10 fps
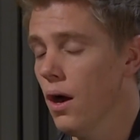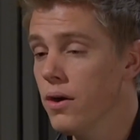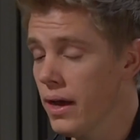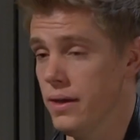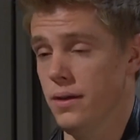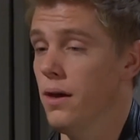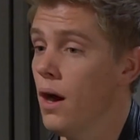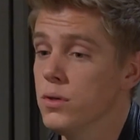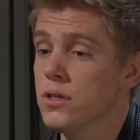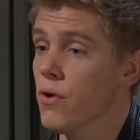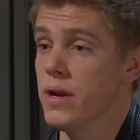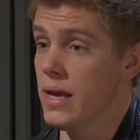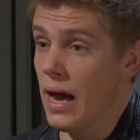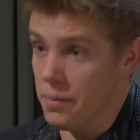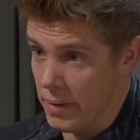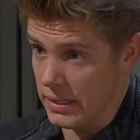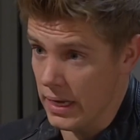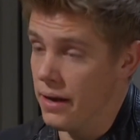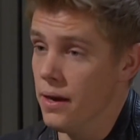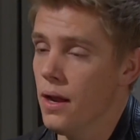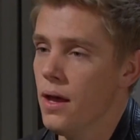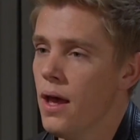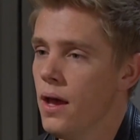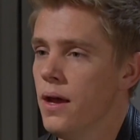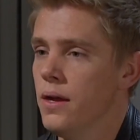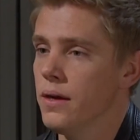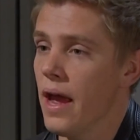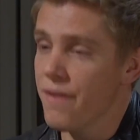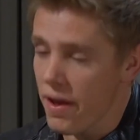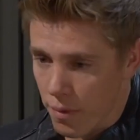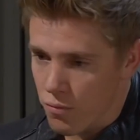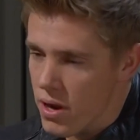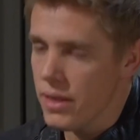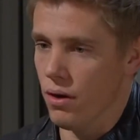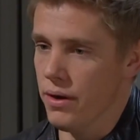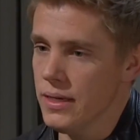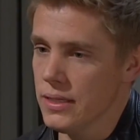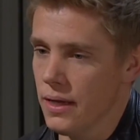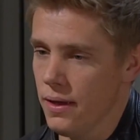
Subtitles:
OK, I was greedy, I admit it. And if I'm really honest,